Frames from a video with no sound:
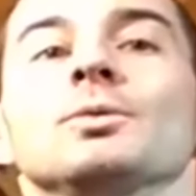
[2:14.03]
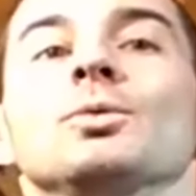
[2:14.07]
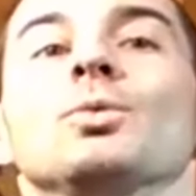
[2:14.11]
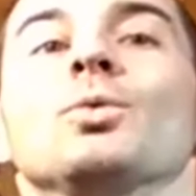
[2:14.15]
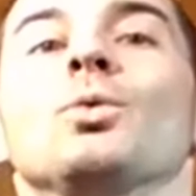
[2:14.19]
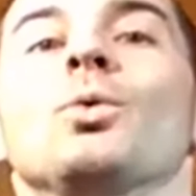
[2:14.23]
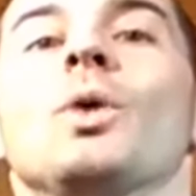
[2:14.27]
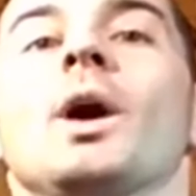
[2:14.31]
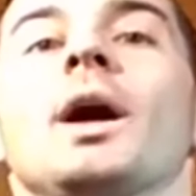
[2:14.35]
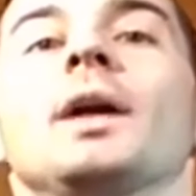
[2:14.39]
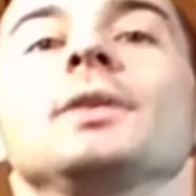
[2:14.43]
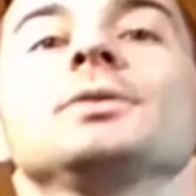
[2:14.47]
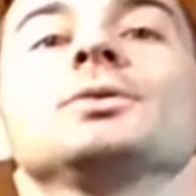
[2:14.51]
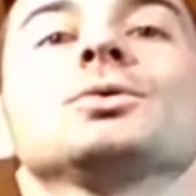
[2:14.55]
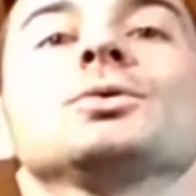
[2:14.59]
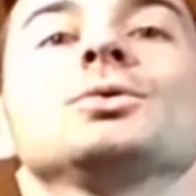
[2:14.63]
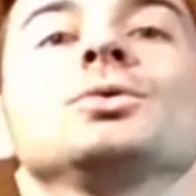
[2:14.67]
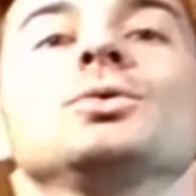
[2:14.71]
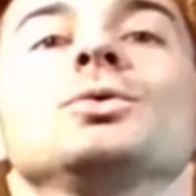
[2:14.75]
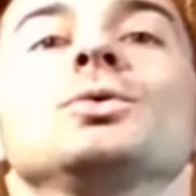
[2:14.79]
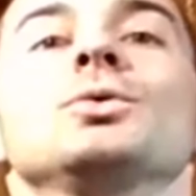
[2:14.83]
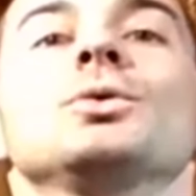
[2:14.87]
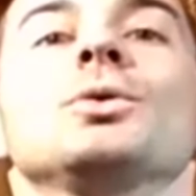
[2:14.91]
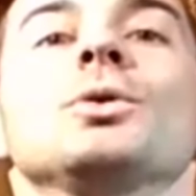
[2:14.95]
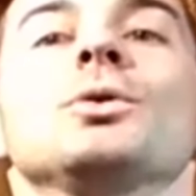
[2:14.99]
Once
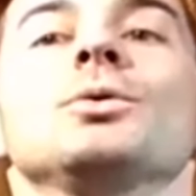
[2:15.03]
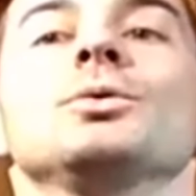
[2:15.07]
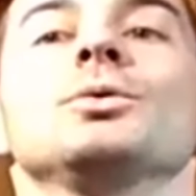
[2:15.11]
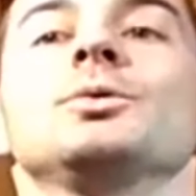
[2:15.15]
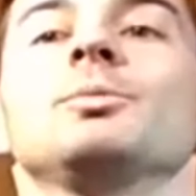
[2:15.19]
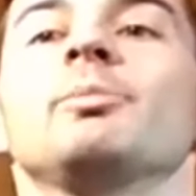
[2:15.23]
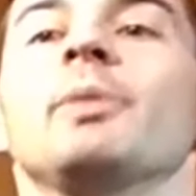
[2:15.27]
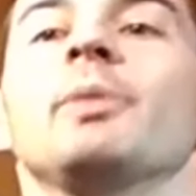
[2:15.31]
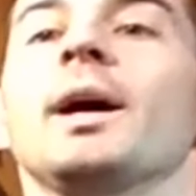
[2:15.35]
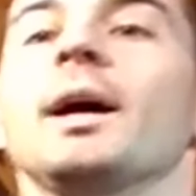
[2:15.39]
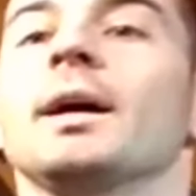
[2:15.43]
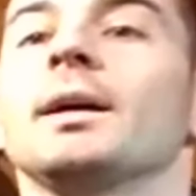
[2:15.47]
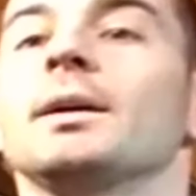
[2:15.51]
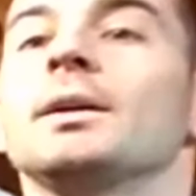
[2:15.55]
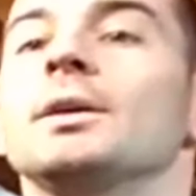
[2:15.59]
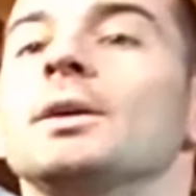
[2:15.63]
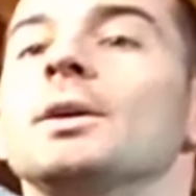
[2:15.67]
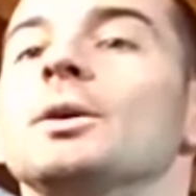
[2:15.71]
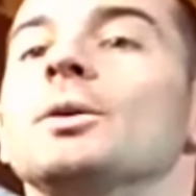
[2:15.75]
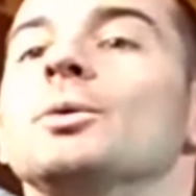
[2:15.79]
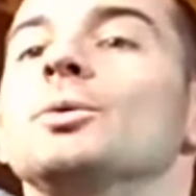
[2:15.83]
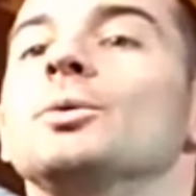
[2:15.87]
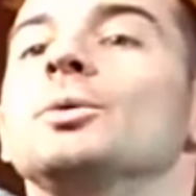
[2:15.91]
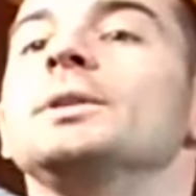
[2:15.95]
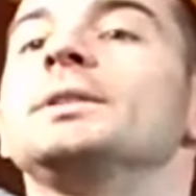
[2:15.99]
cuckoo goes back,
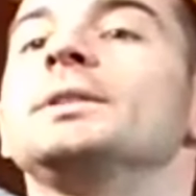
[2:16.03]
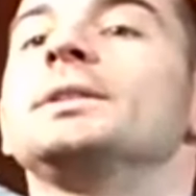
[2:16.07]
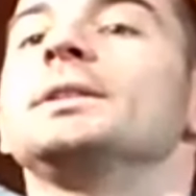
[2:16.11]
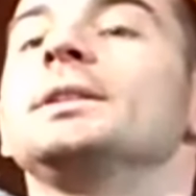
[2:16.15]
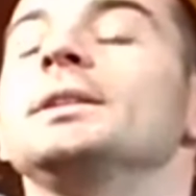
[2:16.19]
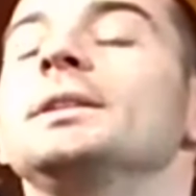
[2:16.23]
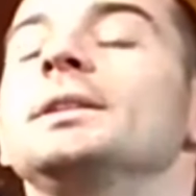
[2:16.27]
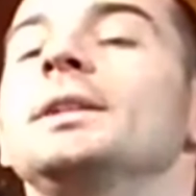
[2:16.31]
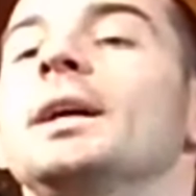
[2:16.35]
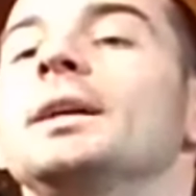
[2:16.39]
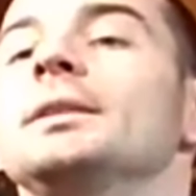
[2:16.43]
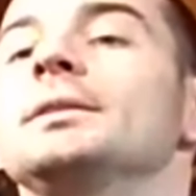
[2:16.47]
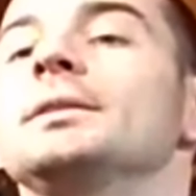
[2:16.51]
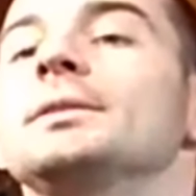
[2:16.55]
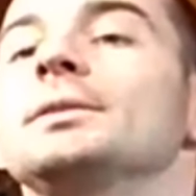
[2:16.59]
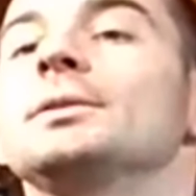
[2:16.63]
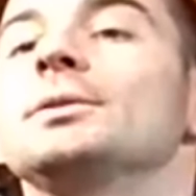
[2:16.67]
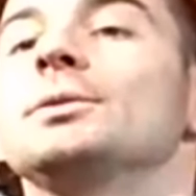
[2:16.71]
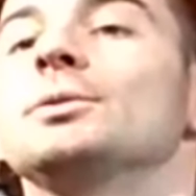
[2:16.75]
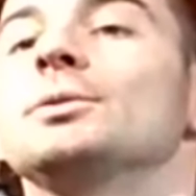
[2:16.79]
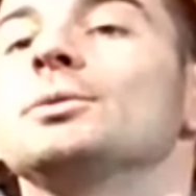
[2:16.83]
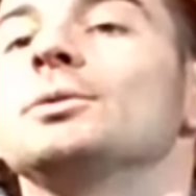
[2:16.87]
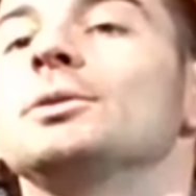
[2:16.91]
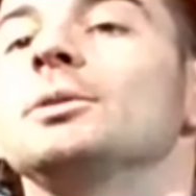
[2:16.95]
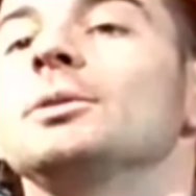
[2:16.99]
we'll see the
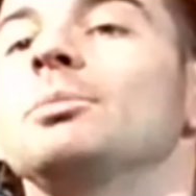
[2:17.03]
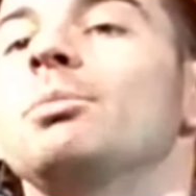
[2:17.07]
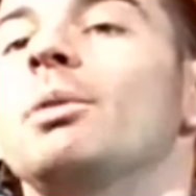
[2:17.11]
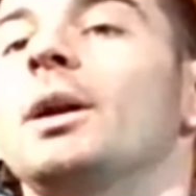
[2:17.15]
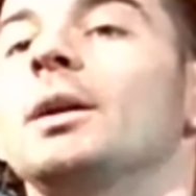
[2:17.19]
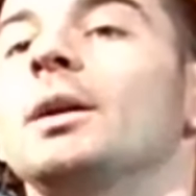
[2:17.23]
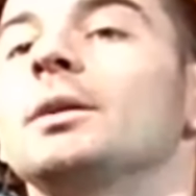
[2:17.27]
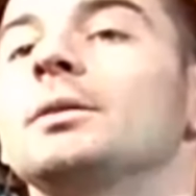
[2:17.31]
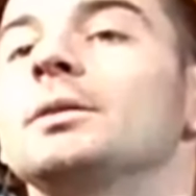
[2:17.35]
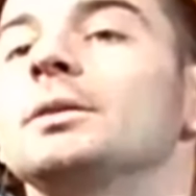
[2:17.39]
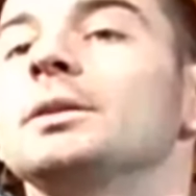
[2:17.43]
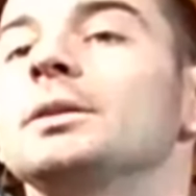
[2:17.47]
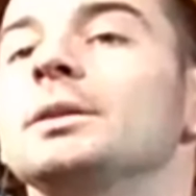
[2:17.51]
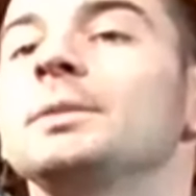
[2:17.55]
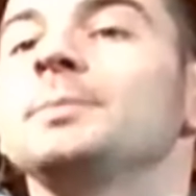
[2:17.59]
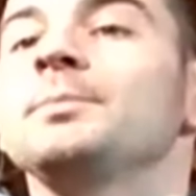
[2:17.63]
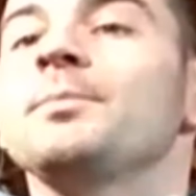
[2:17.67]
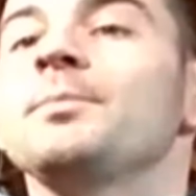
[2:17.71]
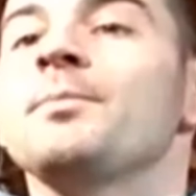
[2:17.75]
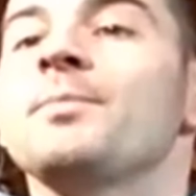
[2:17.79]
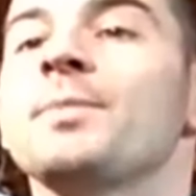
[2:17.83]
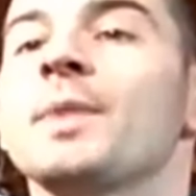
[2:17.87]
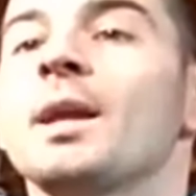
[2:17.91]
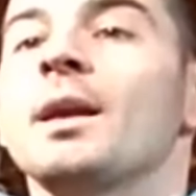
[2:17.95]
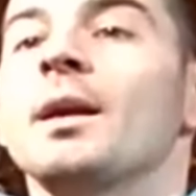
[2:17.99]
dancers on the balcony,
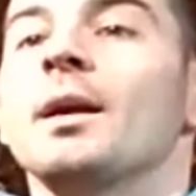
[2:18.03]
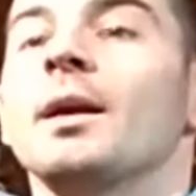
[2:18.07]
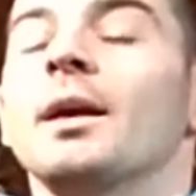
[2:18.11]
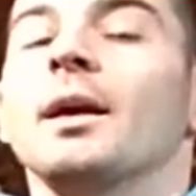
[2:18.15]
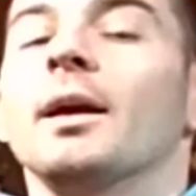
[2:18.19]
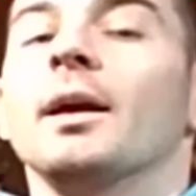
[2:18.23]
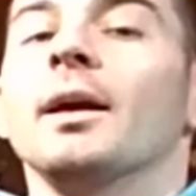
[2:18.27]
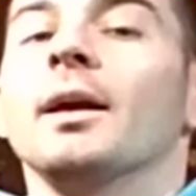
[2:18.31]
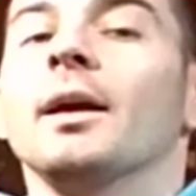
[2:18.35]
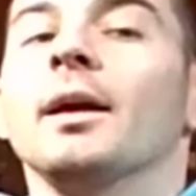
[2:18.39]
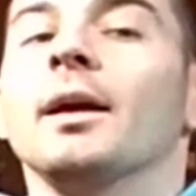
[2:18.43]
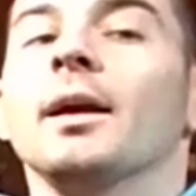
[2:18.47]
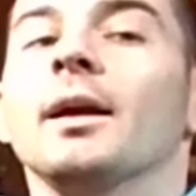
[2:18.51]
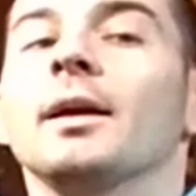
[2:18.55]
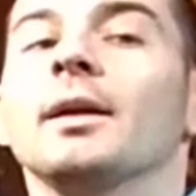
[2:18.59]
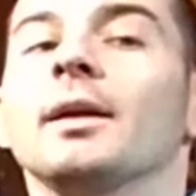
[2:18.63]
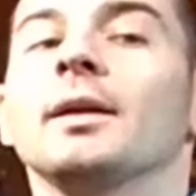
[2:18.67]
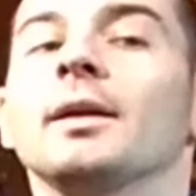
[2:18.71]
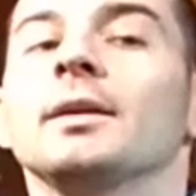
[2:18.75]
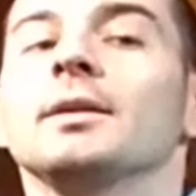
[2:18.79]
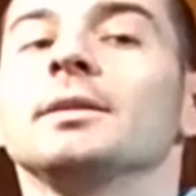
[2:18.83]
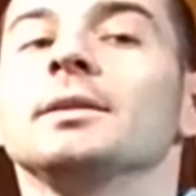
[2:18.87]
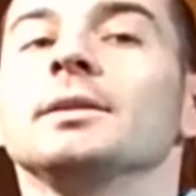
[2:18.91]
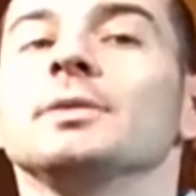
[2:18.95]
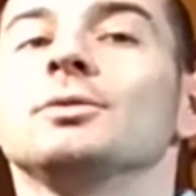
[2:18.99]

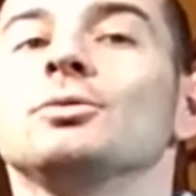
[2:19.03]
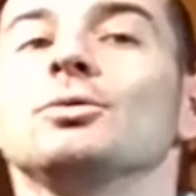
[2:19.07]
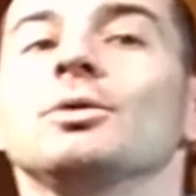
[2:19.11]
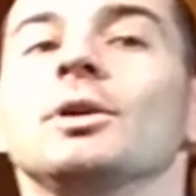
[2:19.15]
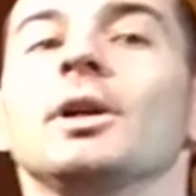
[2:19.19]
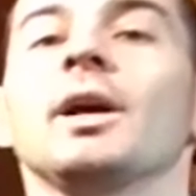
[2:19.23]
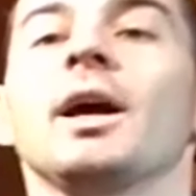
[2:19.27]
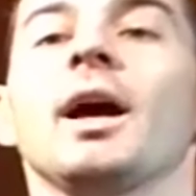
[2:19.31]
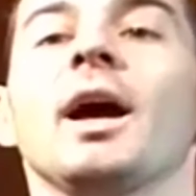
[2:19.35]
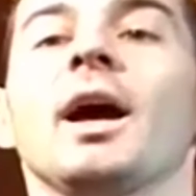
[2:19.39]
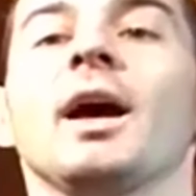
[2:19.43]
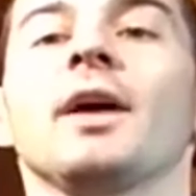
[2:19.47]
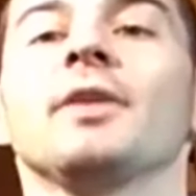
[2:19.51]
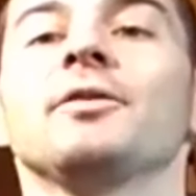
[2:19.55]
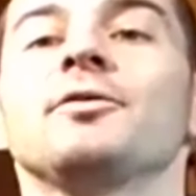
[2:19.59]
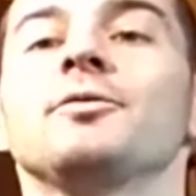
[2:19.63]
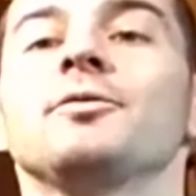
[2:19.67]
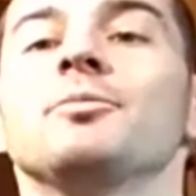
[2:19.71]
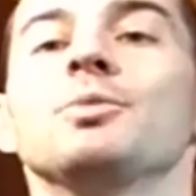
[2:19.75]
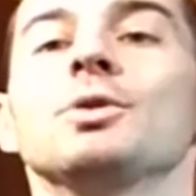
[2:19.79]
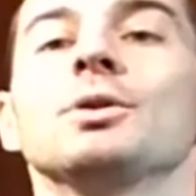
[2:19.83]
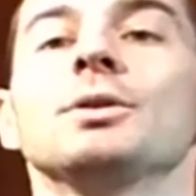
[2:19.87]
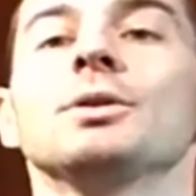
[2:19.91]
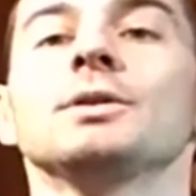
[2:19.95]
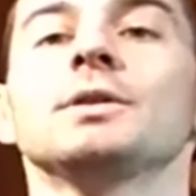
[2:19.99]
and it will have
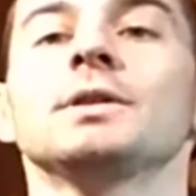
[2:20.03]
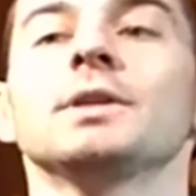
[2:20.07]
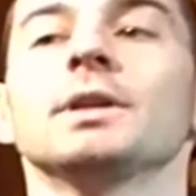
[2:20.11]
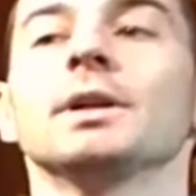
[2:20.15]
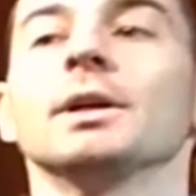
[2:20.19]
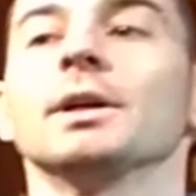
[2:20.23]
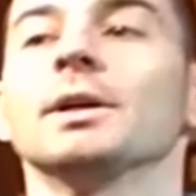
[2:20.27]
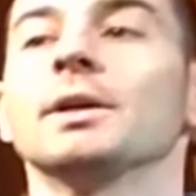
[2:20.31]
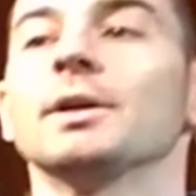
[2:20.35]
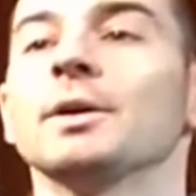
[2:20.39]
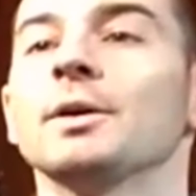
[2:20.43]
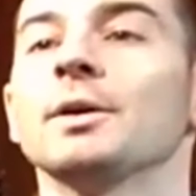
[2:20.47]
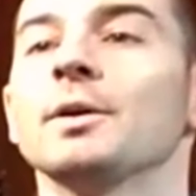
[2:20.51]
music.